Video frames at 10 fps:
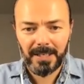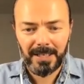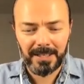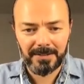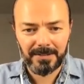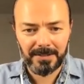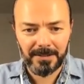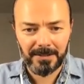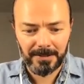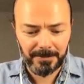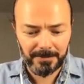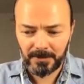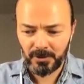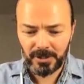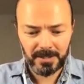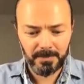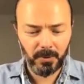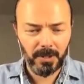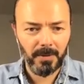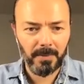And uh, you just
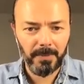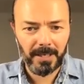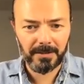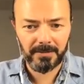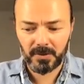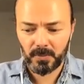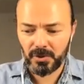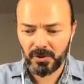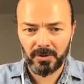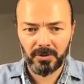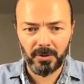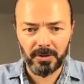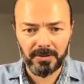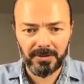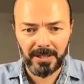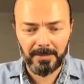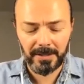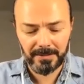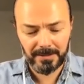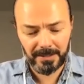pull out the pen, switch on your
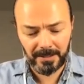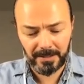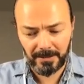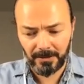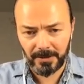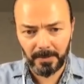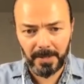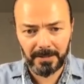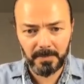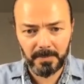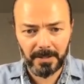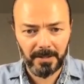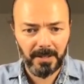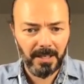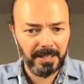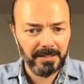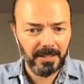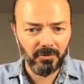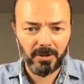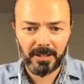tablet uh, or your pen display, and
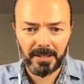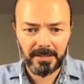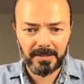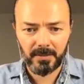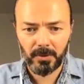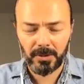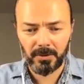start writing and start working.